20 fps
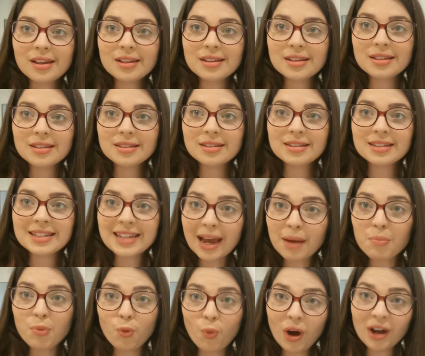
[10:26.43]

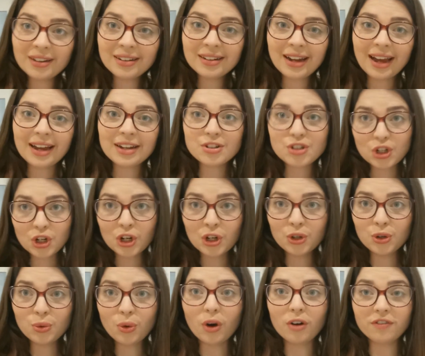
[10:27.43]
Step one and
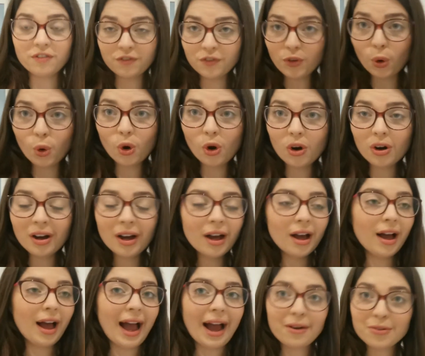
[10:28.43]
two or four
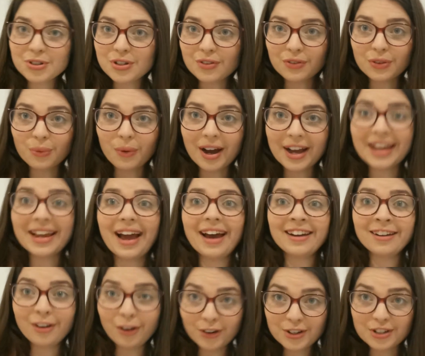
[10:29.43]
out of the way
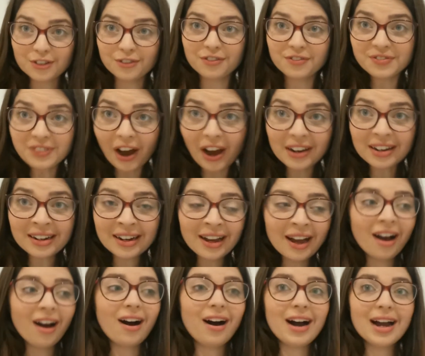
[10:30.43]
and a lot of fun.
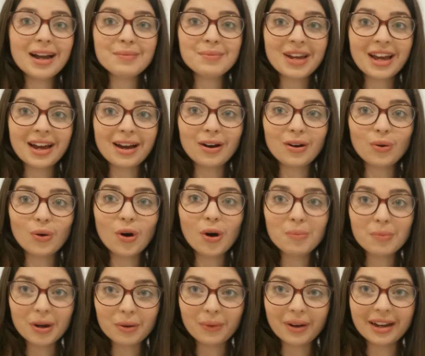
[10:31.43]
I am now
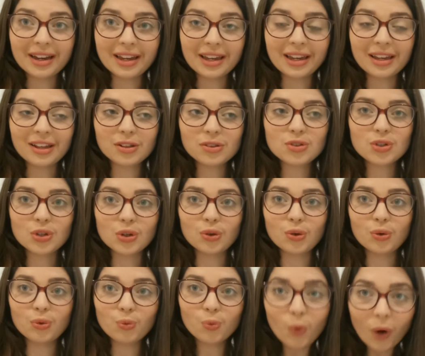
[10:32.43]
on my way
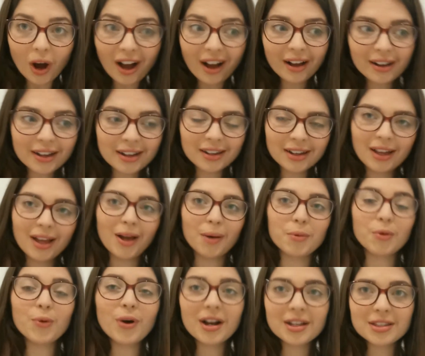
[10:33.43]
to work.
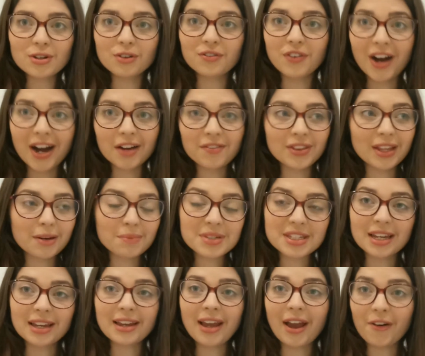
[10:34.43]
I'm at work till five and then I'm
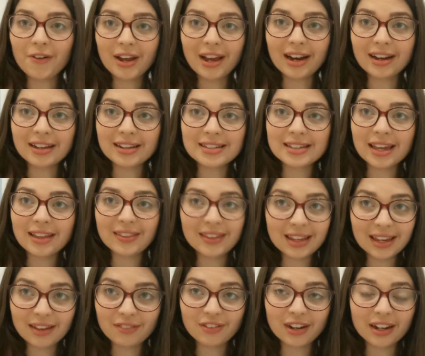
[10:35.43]
seeing Kerry Ellis in the
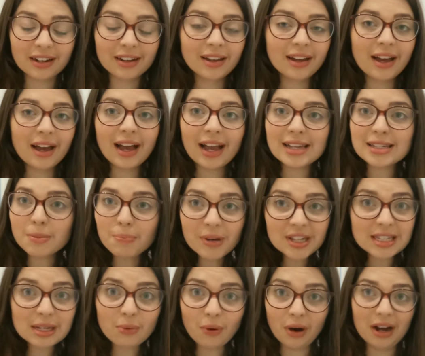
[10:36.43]
evening. It's a
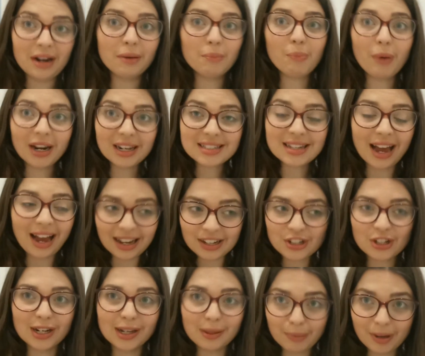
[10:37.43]
busy one, but it's
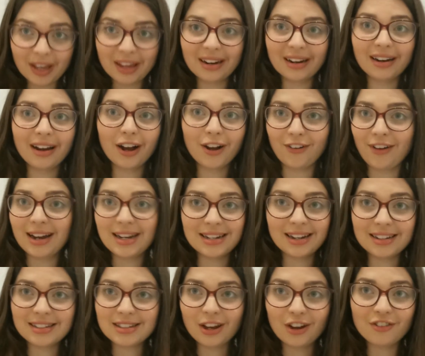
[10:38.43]
actually been a great
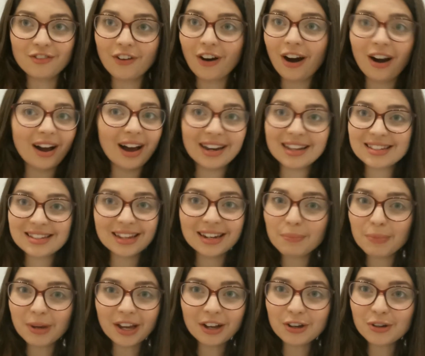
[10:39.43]
day so far and it's going
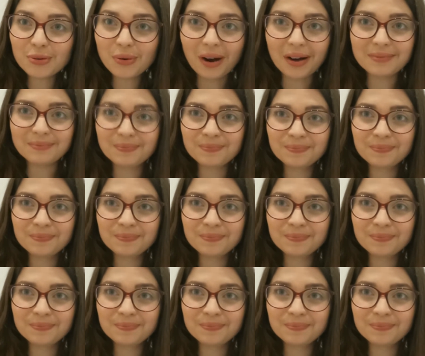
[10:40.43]
to be a good one.